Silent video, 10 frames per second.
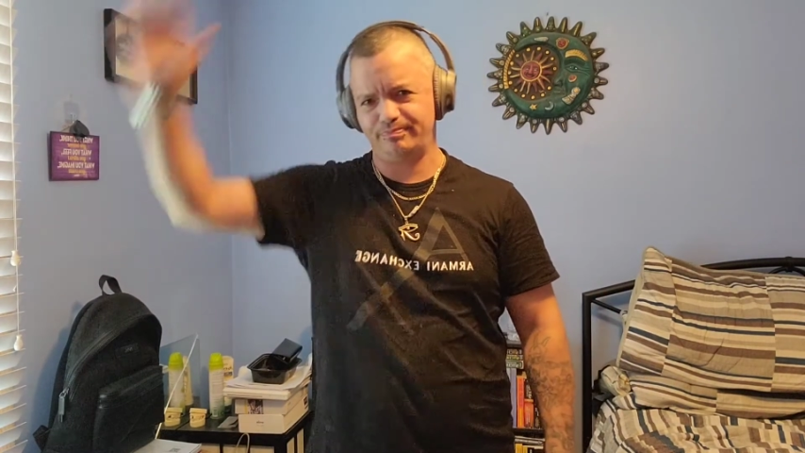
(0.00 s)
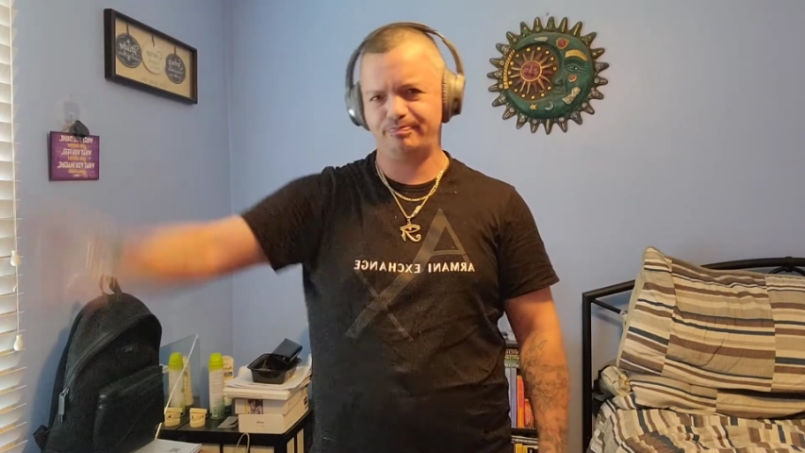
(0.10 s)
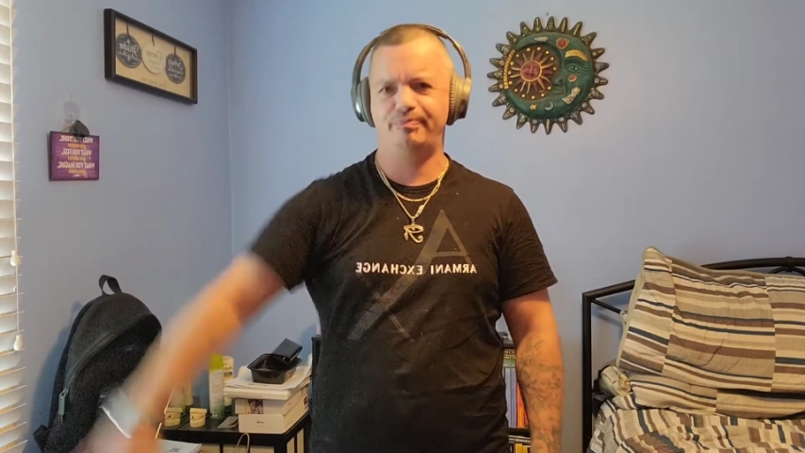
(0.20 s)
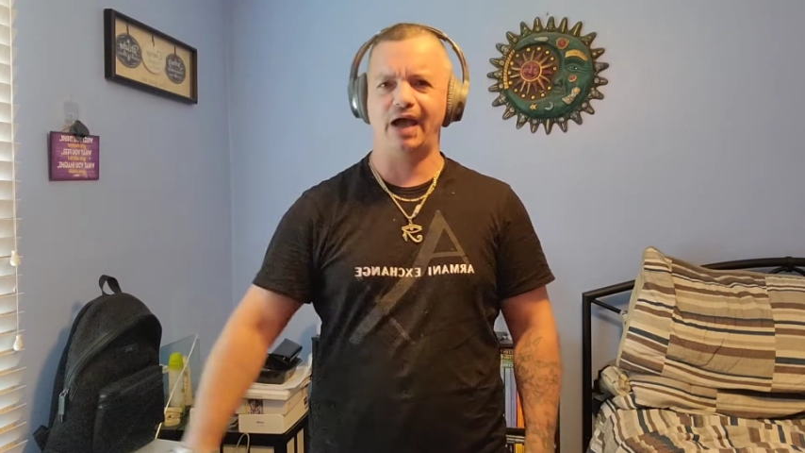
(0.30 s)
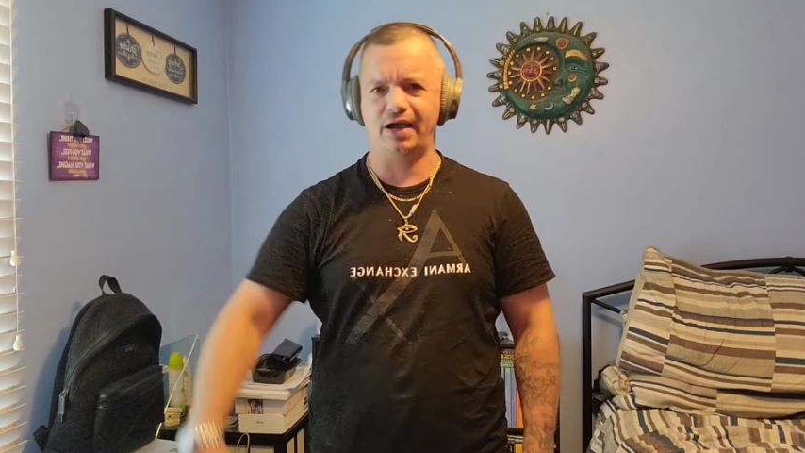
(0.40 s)

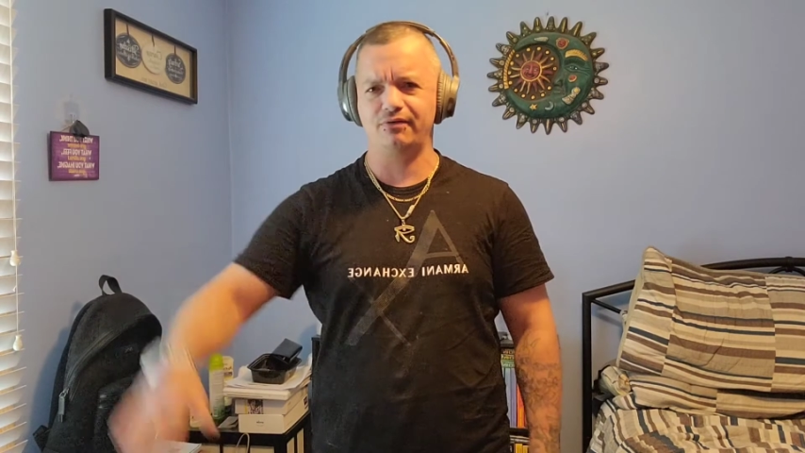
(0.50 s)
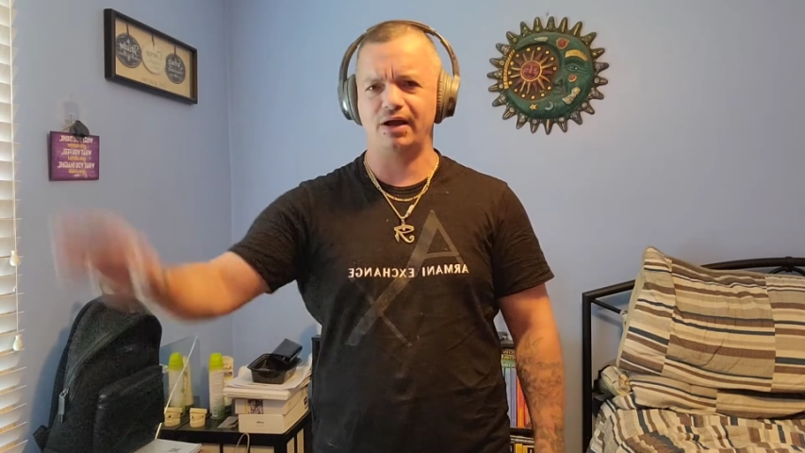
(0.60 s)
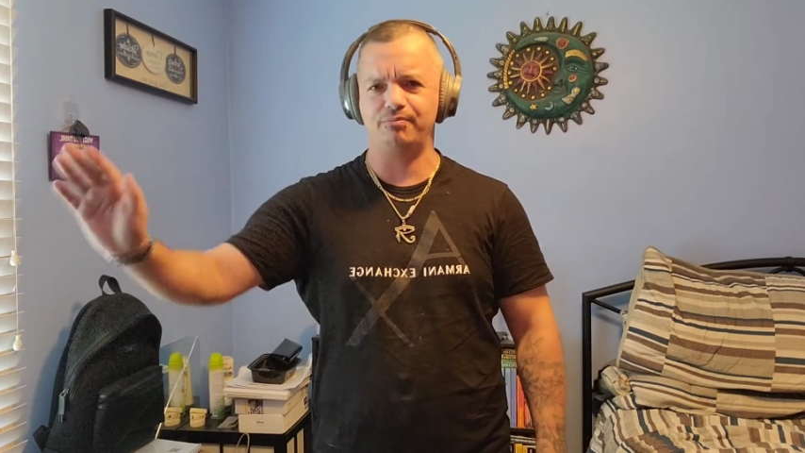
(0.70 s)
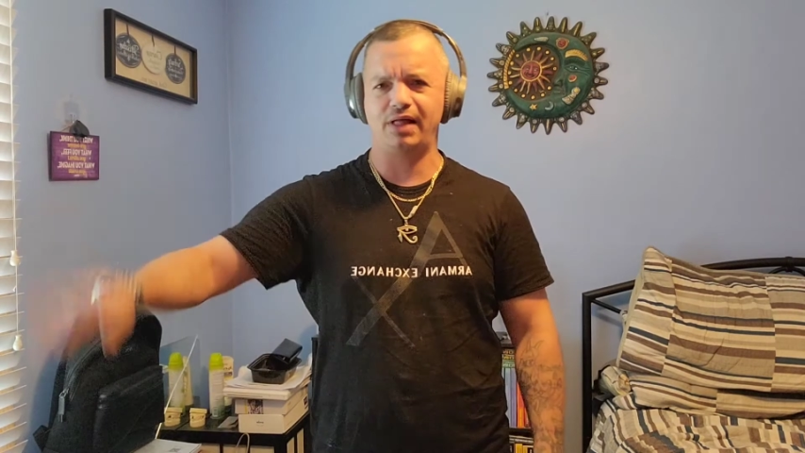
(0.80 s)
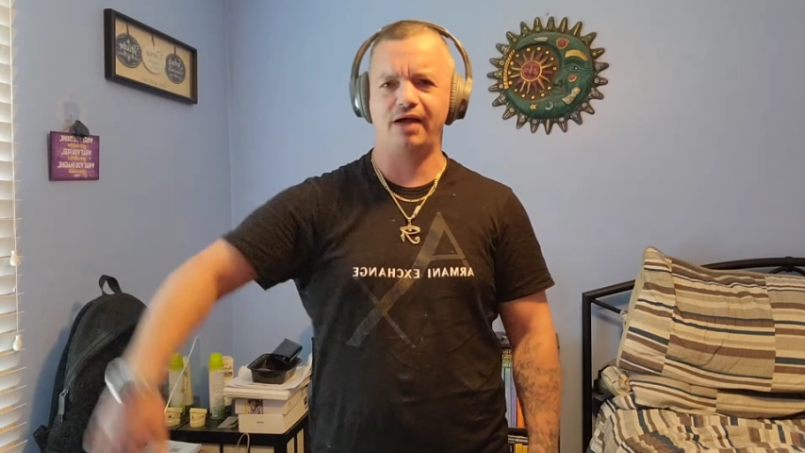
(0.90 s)

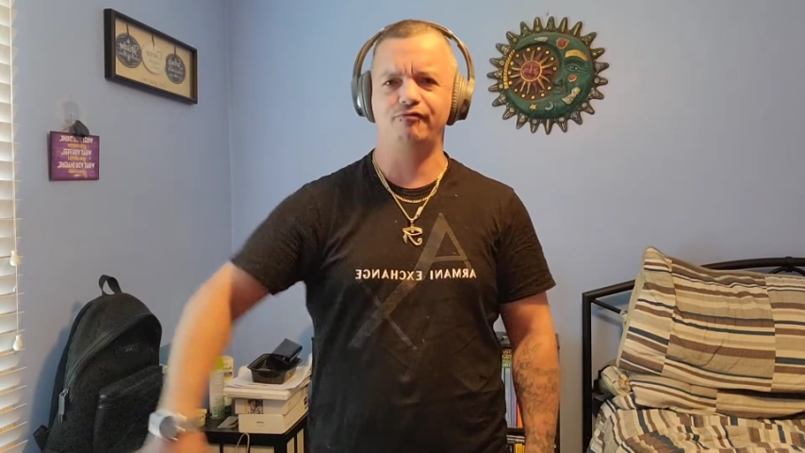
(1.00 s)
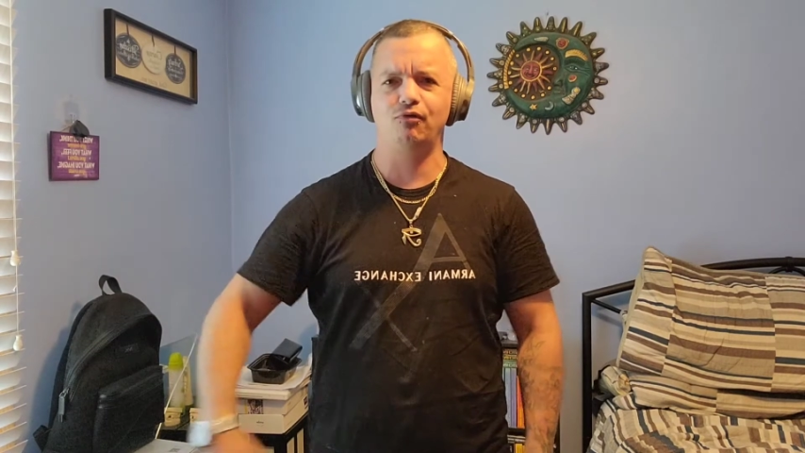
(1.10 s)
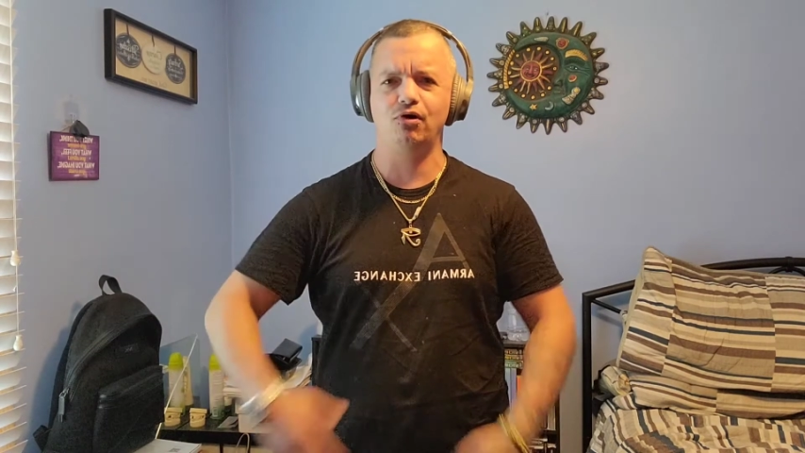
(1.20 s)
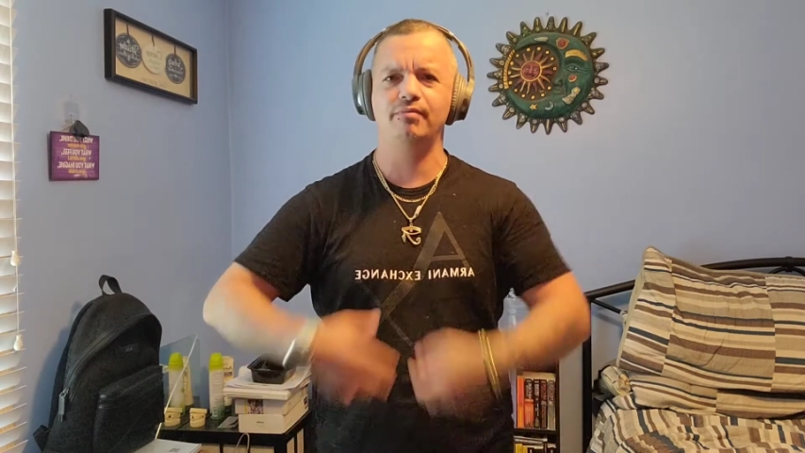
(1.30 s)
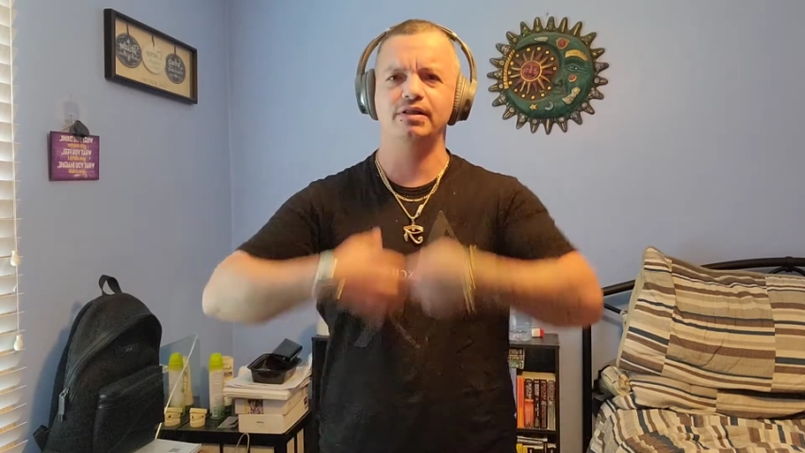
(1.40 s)
background
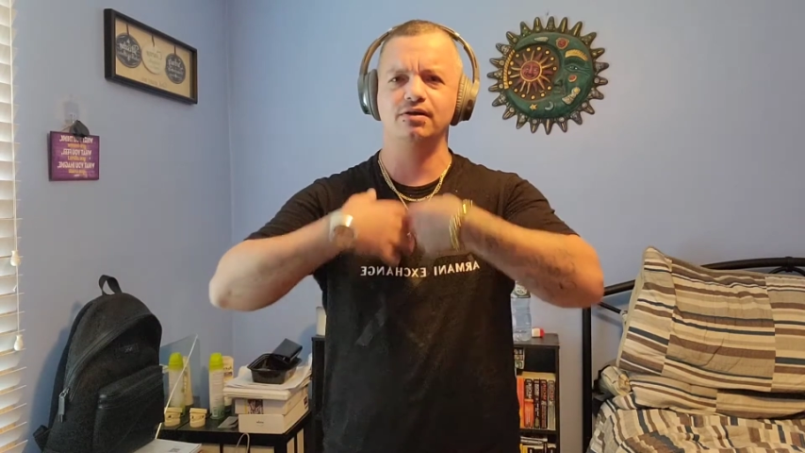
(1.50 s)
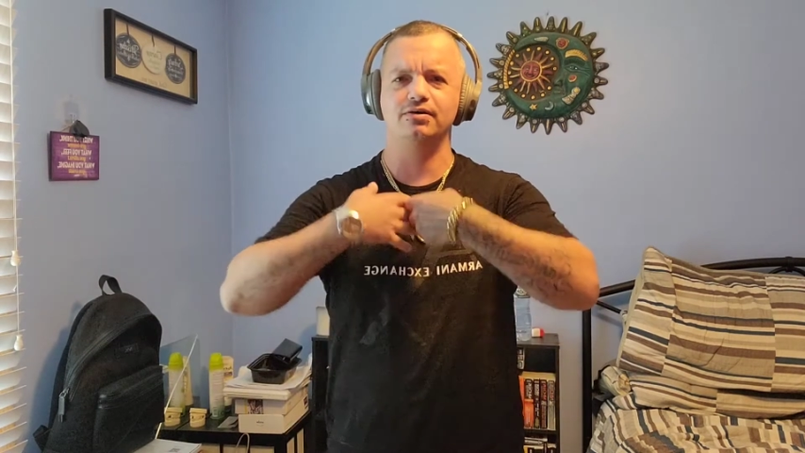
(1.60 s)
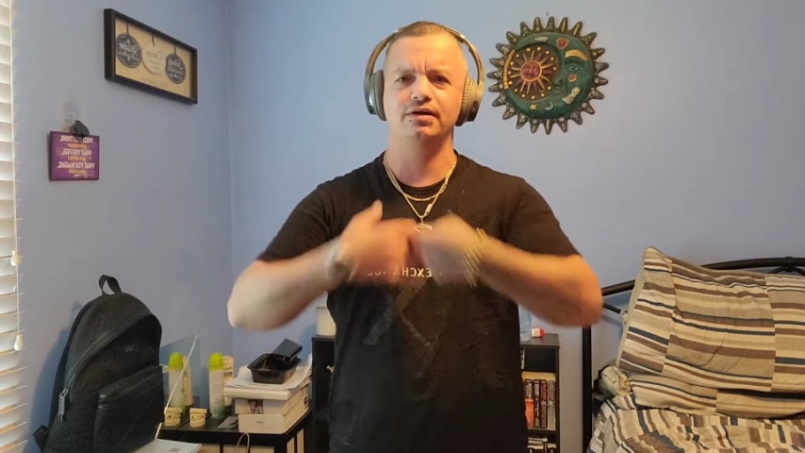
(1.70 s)
platform, and look,